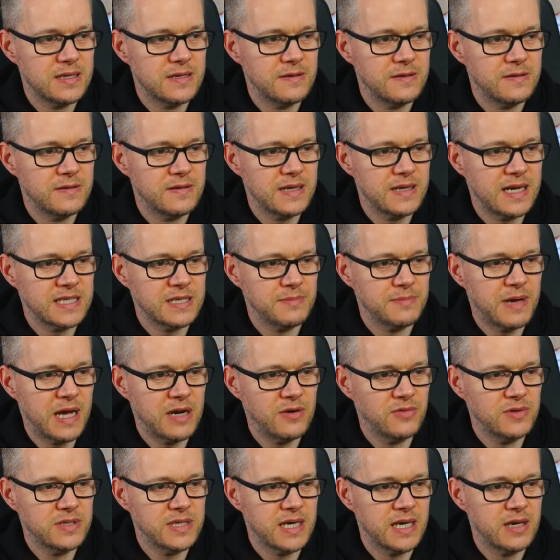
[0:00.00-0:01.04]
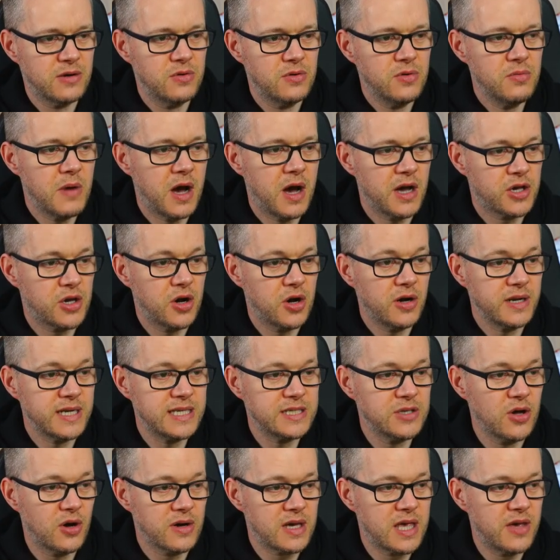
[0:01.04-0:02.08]
That's a penalty. Oh my God, he's
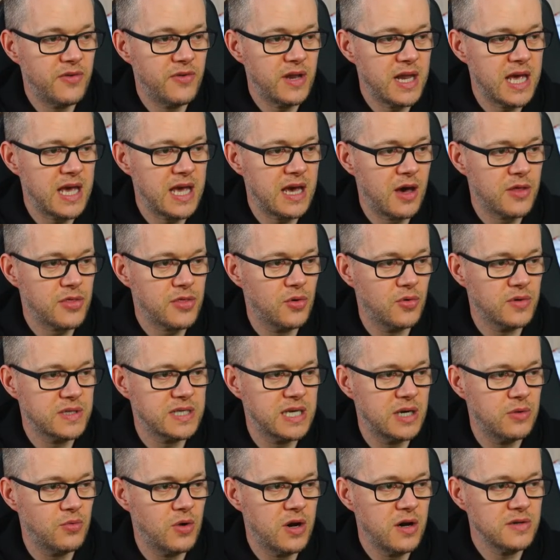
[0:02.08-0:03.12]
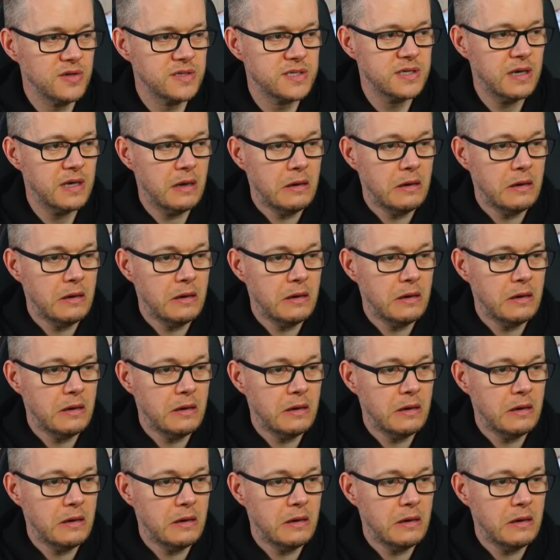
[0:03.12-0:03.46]
not giving it. I thought it was.